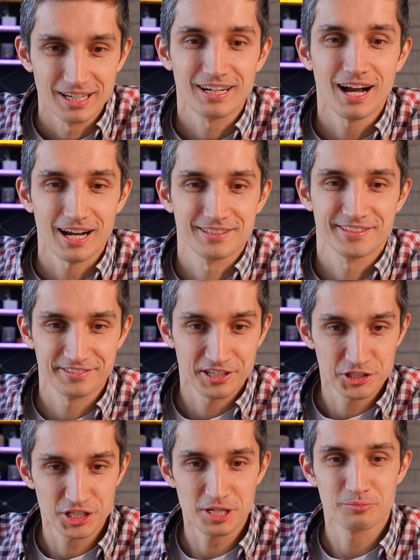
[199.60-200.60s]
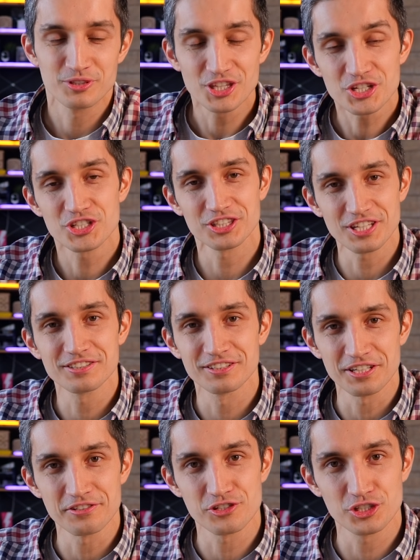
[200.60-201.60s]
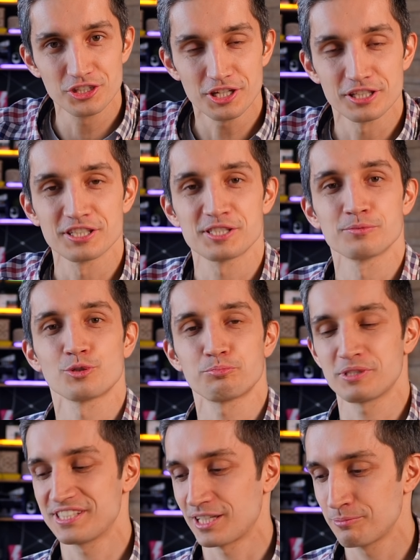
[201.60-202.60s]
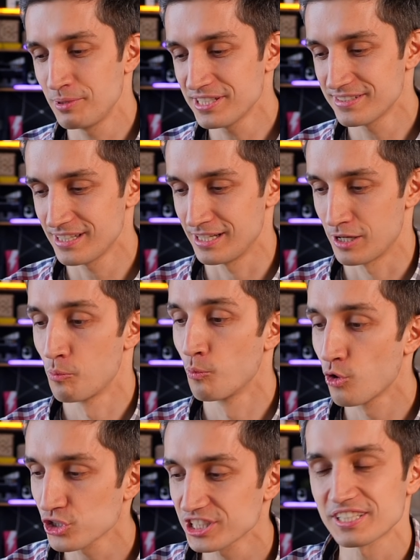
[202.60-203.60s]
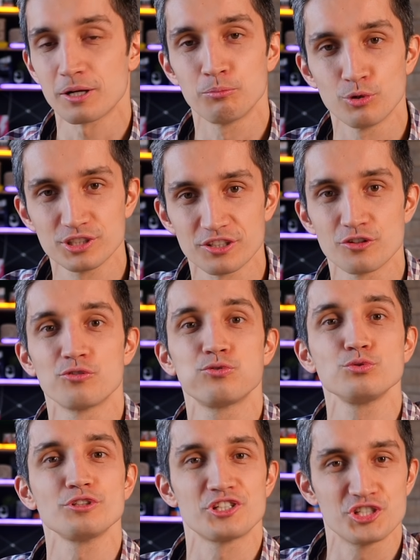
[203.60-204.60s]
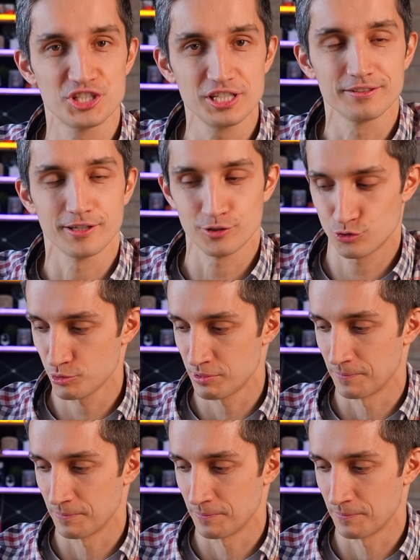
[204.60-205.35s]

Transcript: it going to produce an HD experience on a 1334 by 750 display and produce a